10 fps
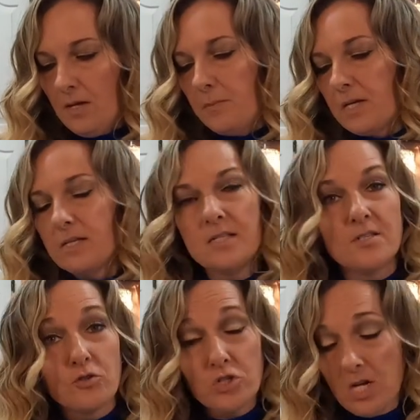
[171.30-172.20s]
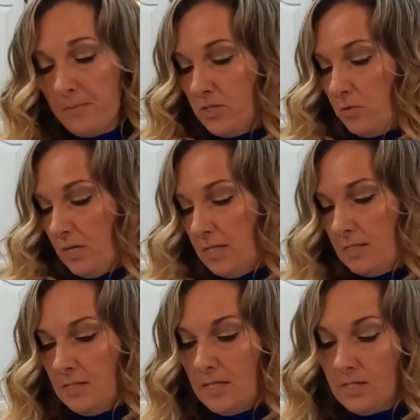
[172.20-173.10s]
Because these are chopped so
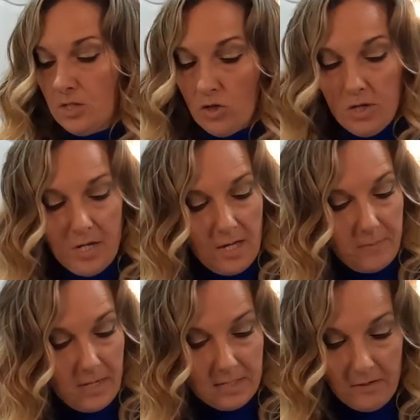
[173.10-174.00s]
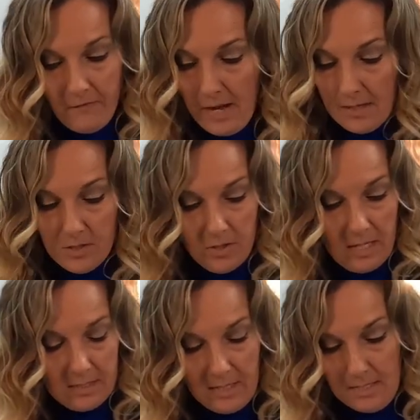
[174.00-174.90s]
nicely, it's cooking up nice and fast, so
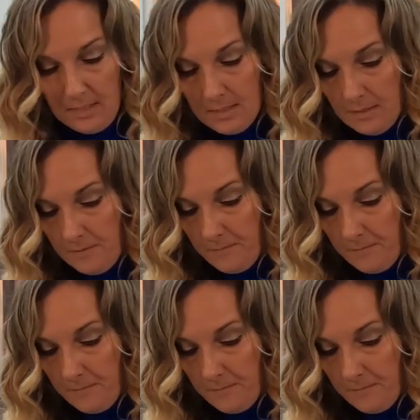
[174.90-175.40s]
that's nice.